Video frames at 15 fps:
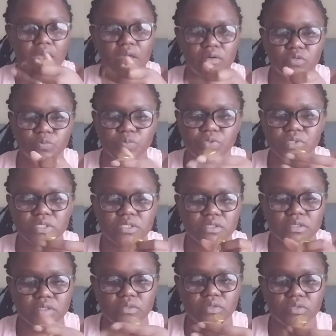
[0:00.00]
I would put it
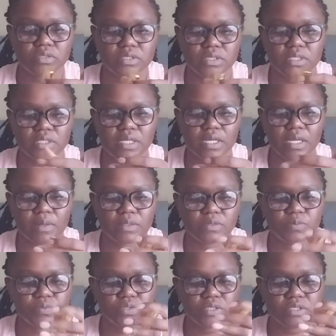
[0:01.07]
in the container. I
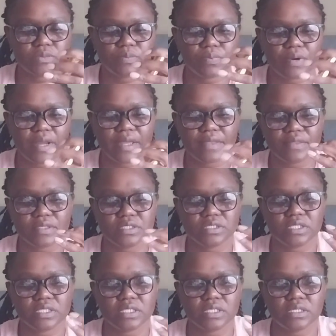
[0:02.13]
would put it prior the
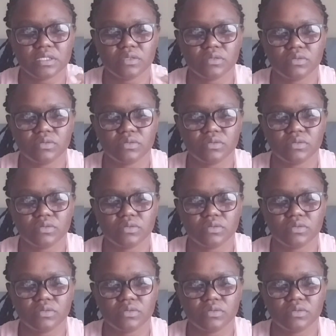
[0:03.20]
journey